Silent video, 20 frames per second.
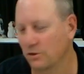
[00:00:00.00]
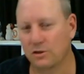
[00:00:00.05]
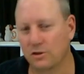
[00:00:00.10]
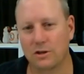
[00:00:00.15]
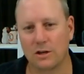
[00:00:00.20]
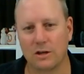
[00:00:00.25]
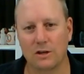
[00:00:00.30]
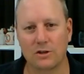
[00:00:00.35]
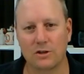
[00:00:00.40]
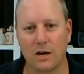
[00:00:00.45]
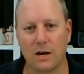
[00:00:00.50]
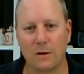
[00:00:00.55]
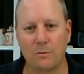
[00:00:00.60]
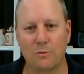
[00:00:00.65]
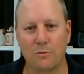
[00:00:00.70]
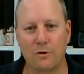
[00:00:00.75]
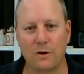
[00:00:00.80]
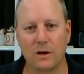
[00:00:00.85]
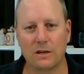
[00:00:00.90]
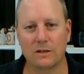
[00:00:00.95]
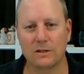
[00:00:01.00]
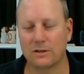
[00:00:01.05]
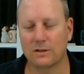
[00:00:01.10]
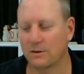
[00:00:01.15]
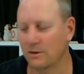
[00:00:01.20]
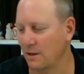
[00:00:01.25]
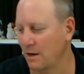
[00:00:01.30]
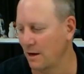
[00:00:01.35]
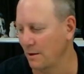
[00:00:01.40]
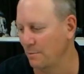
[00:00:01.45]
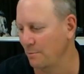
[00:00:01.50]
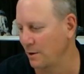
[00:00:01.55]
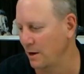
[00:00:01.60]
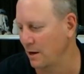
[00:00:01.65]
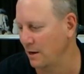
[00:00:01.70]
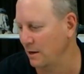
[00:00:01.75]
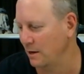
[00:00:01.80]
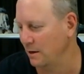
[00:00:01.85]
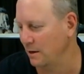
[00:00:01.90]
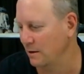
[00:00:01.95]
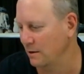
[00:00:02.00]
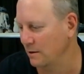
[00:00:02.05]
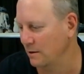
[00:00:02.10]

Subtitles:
GJ Bricks, g'day buddy.